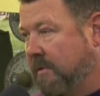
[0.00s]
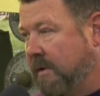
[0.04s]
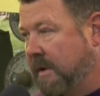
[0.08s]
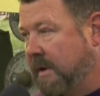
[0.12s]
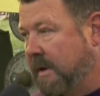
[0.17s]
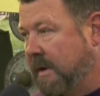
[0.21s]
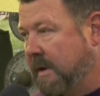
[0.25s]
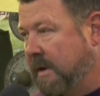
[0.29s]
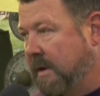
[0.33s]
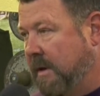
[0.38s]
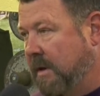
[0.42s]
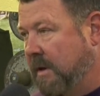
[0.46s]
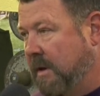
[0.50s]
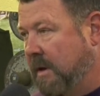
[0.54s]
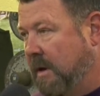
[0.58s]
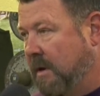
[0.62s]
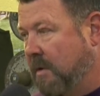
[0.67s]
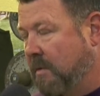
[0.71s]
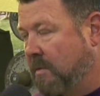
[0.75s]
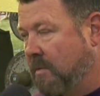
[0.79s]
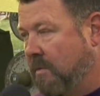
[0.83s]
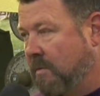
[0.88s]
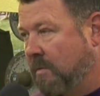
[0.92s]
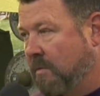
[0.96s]
that
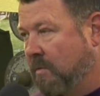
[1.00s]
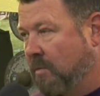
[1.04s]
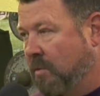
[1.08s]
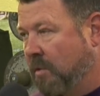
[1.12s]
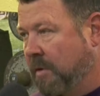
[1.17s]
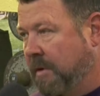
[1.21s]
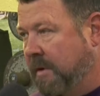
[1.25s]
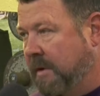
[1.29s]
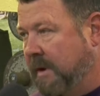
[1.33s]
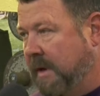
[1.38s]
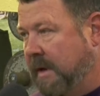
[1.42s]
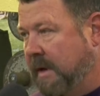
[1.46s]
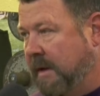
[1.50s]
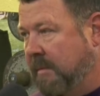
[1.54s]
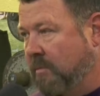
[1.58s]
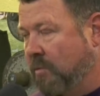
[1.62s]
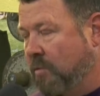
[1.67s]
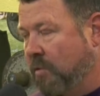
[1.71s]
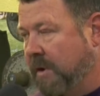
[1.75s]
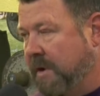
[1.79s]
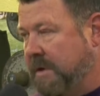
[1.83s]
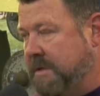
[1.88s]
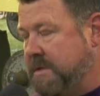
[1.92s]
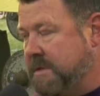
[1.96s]
one
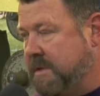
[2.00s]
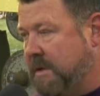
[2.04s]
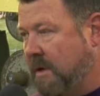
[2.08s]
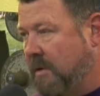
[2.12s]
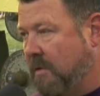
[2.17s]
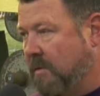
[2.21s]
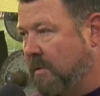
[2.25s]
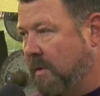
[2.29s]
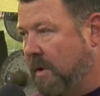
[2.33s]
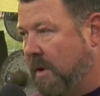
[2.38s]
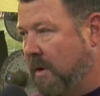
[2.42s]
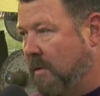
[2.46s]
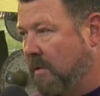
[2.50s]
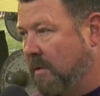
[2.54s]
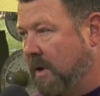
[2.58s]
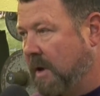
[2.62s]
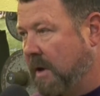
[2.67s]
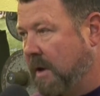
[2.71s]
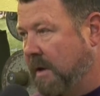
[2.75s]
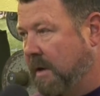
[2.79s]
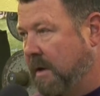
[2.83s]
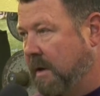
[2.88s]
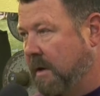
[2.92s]
team wins a whole lot of